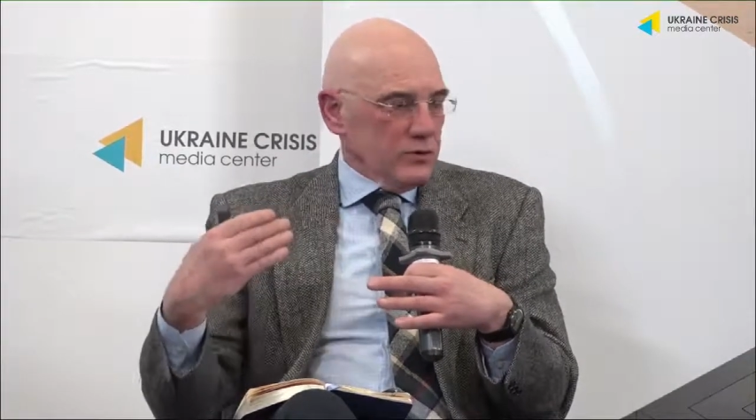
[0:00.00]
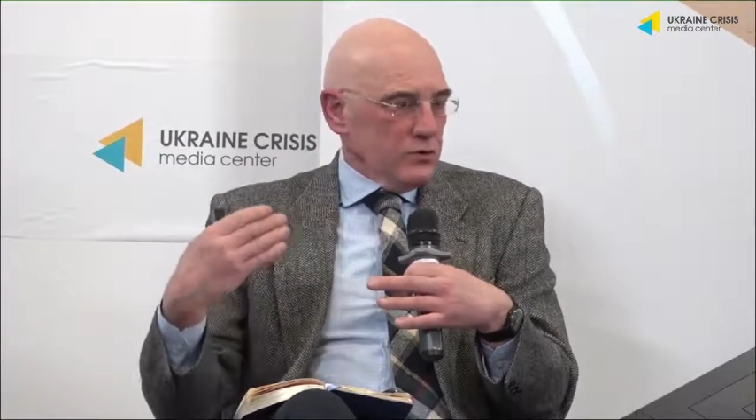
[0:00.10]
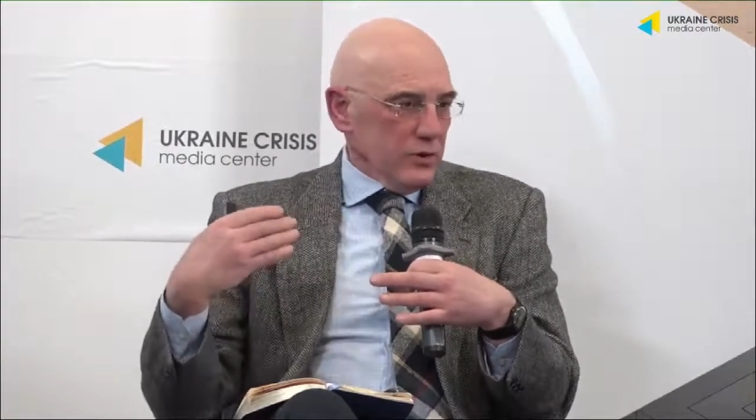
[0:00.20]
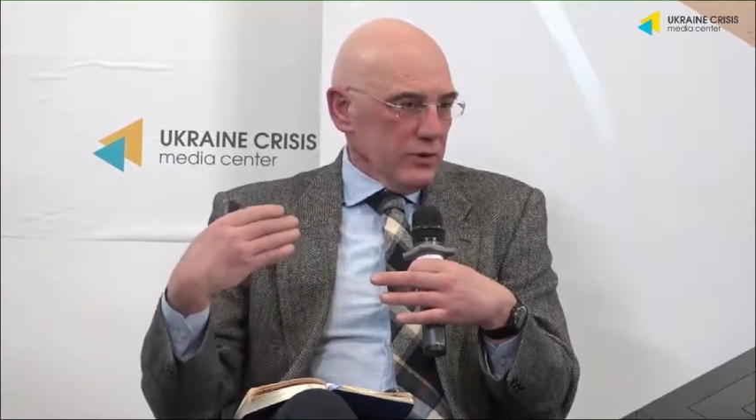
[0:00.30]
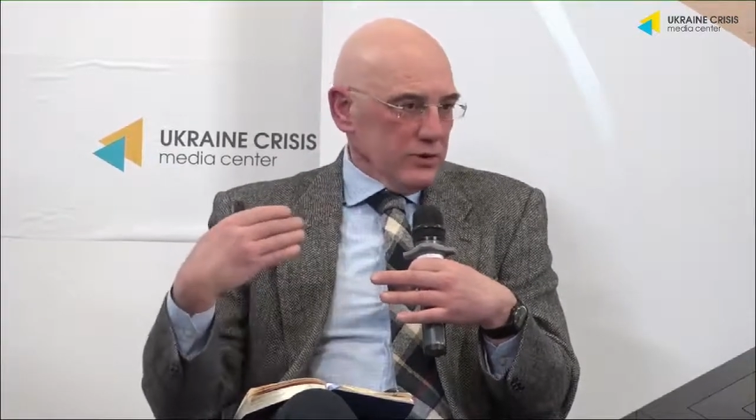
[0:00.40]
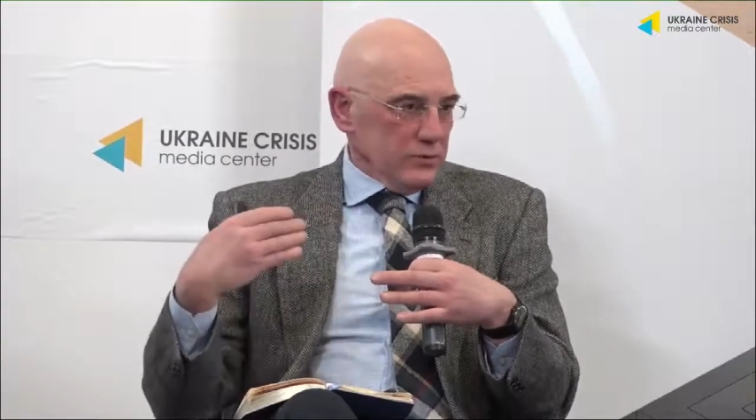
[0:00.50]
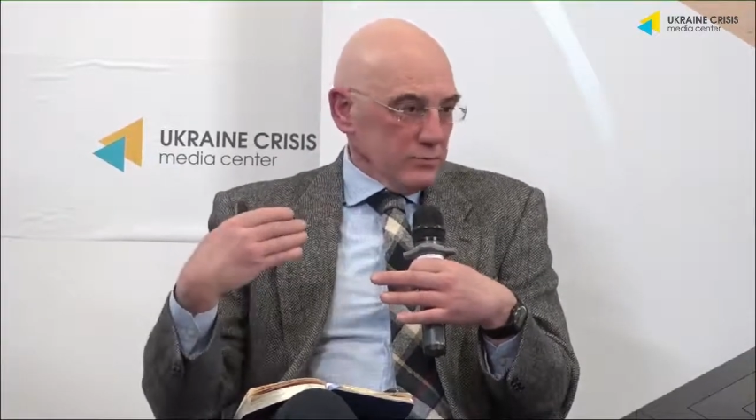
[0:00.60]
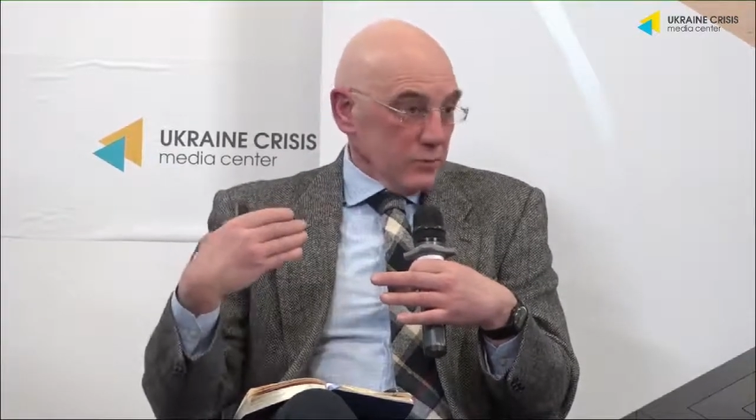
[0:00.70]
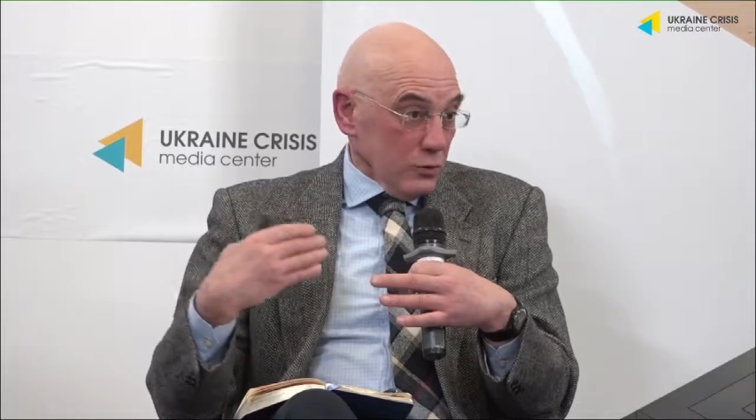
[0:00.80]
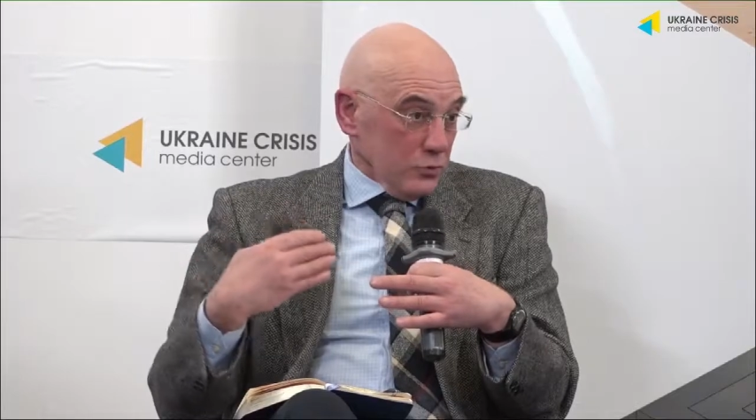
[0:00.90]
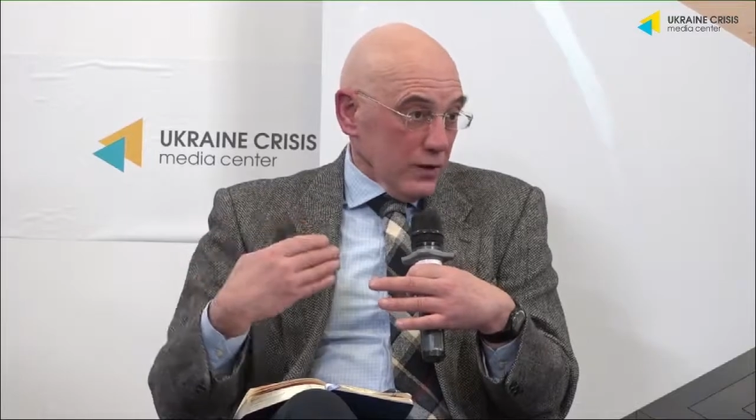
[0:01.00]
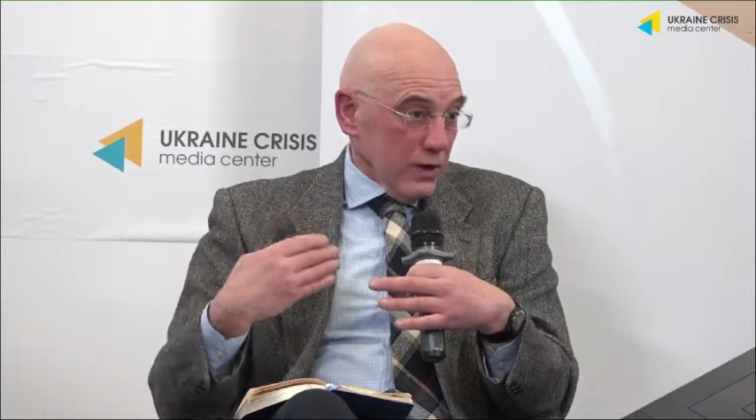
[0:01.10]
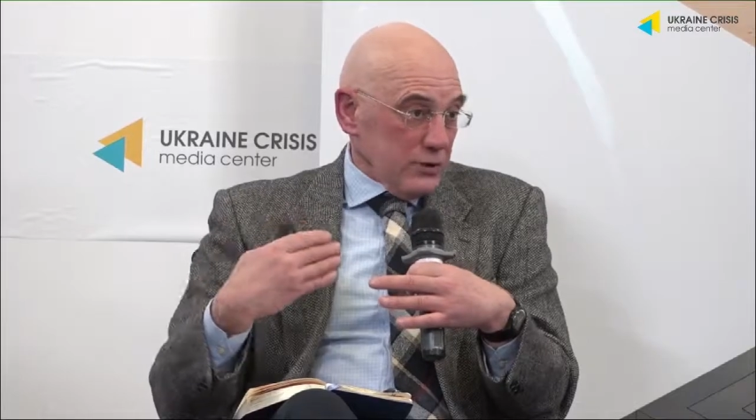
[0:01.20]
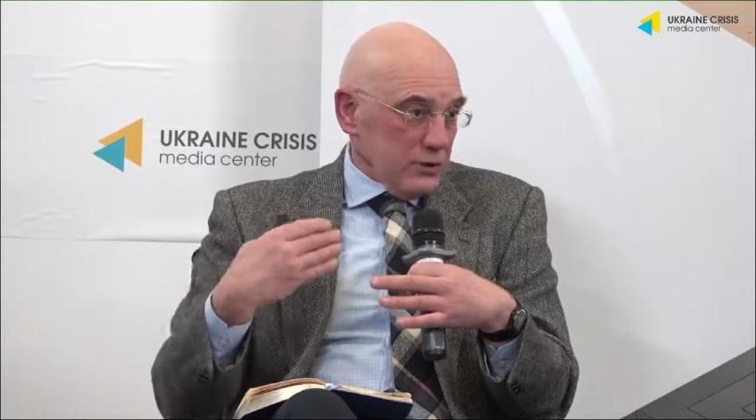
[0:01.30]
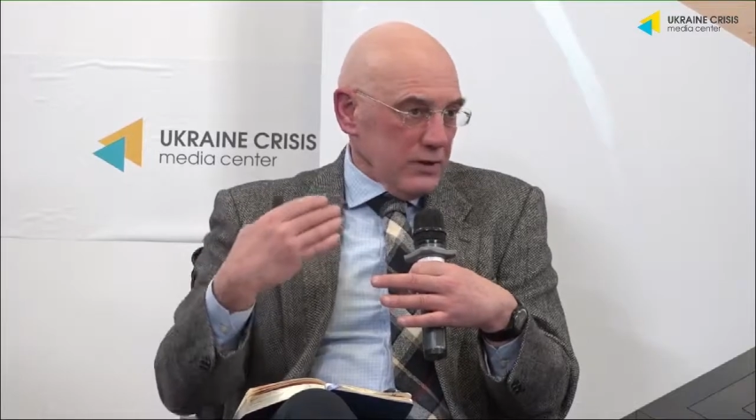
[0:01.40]
that
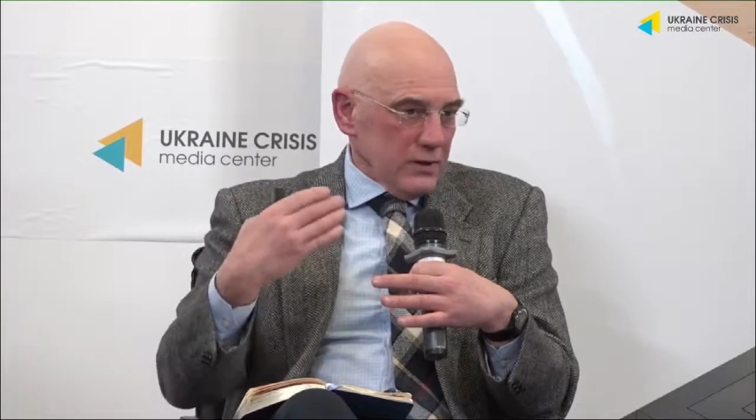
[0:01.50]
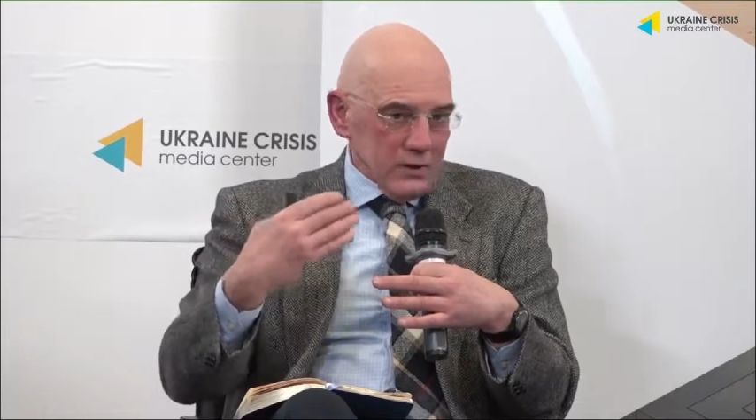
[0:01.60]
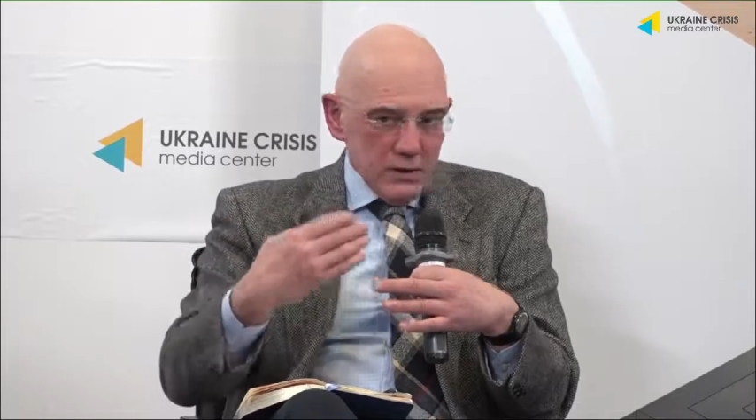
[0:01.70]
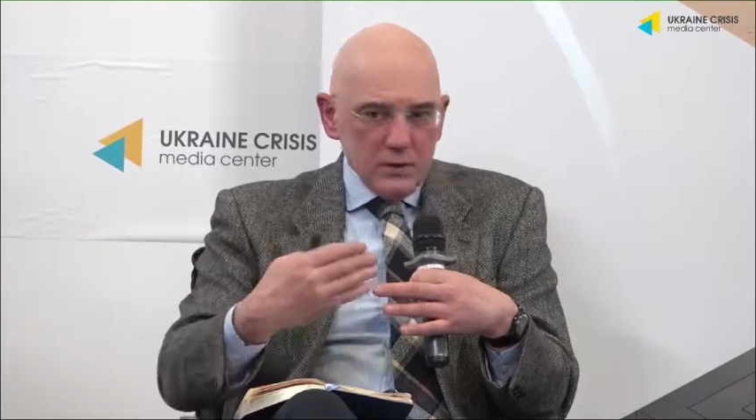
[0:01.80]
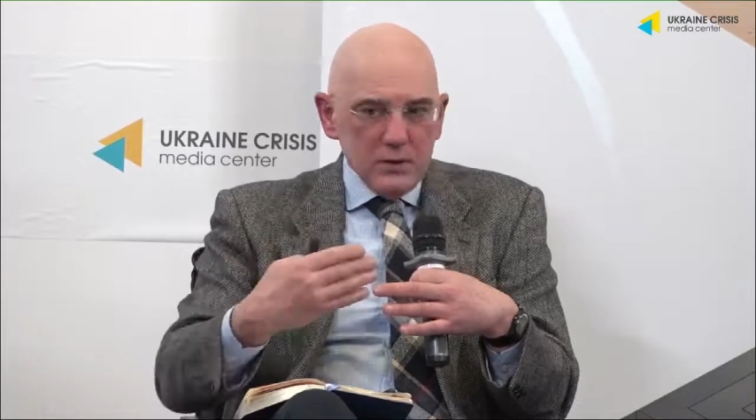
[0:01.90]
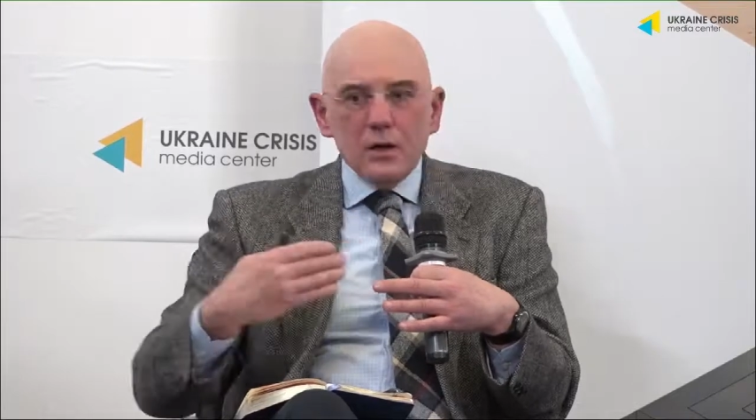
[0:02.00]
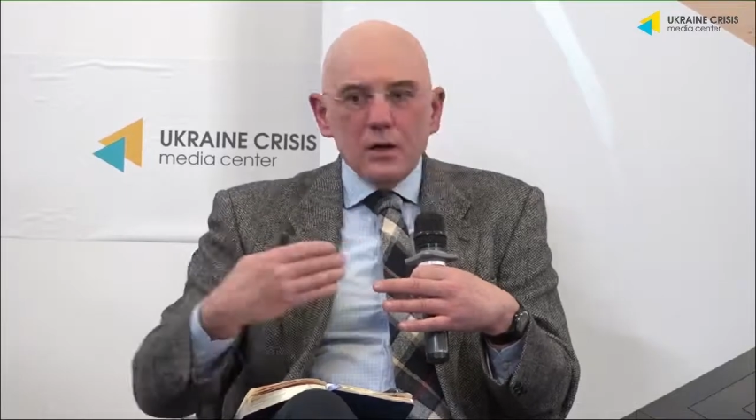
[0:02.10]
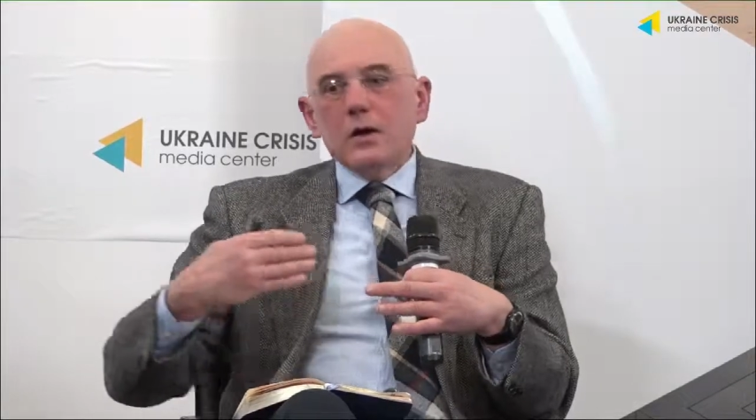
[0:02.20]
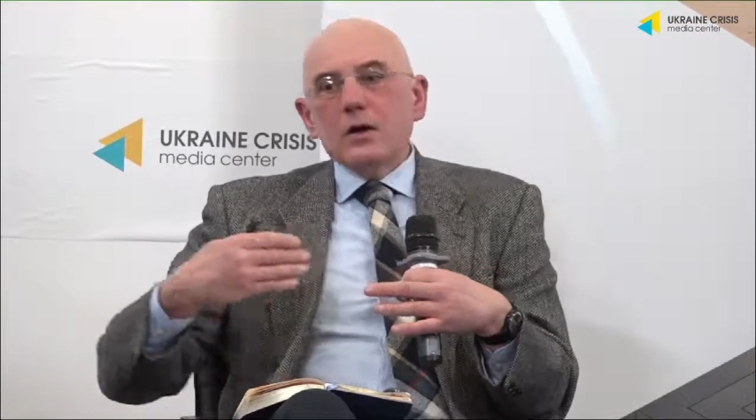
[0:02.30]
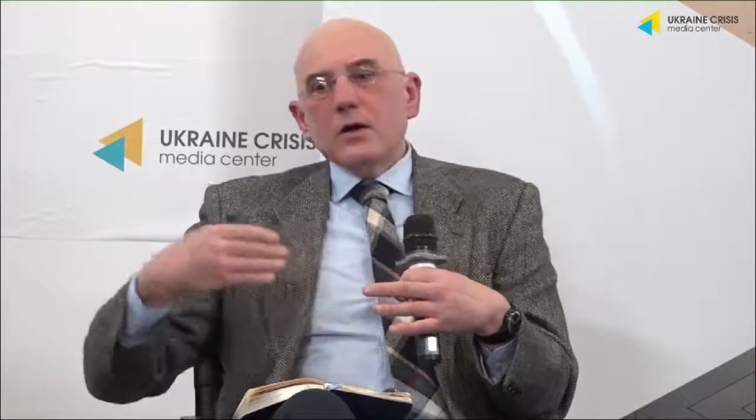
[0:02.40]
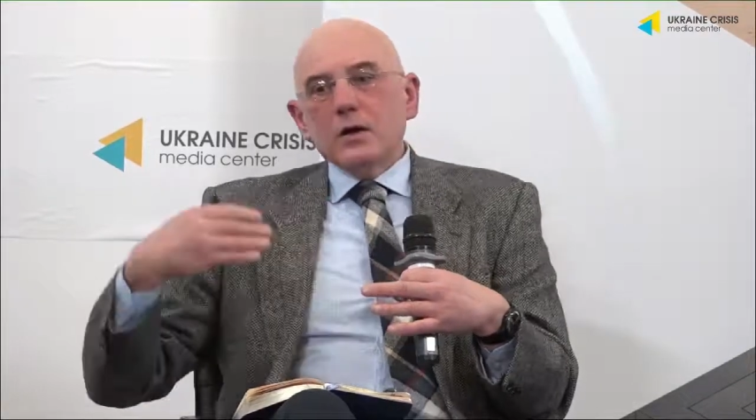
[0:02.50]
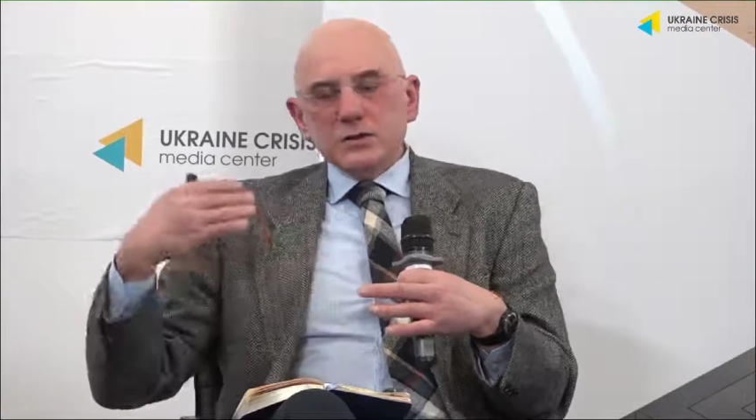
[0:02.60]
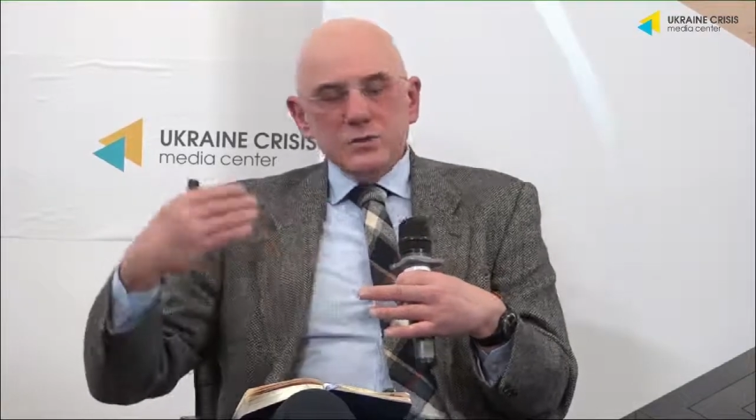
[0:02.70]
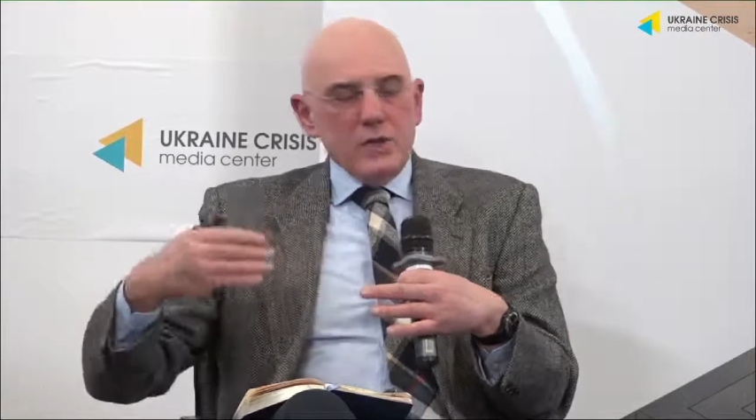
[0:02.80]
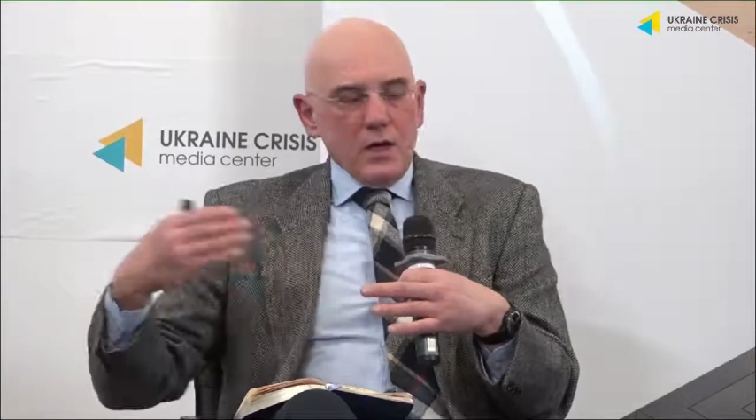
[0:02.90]
existed on the territory of
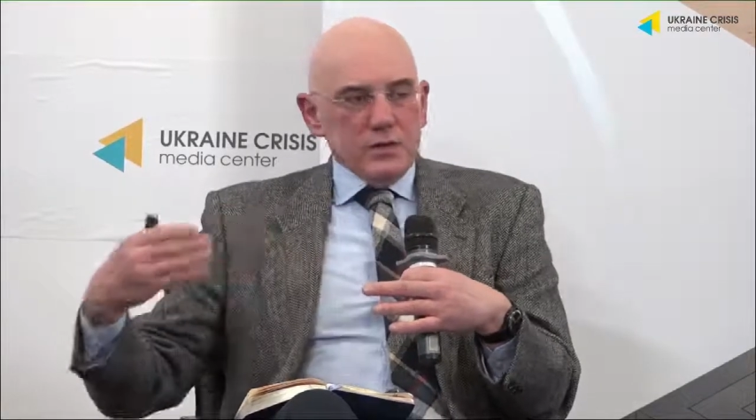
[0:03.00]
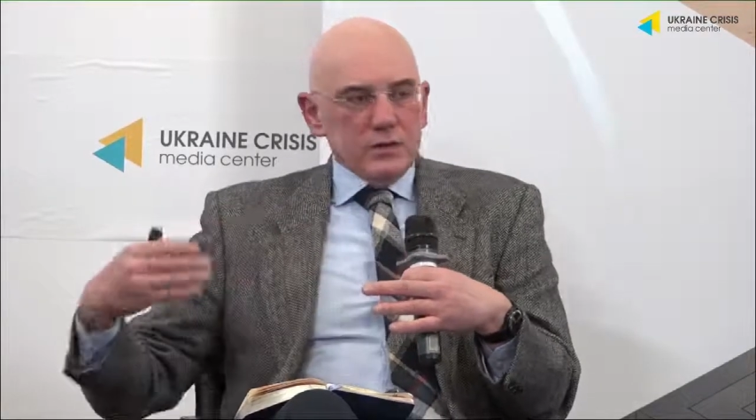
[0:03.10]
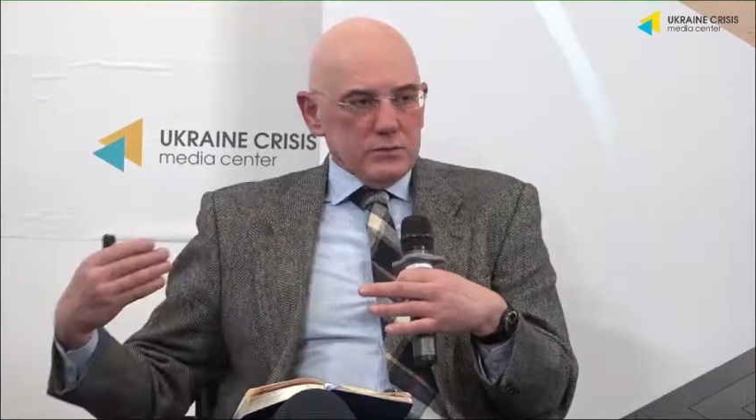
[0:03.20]
Turkey,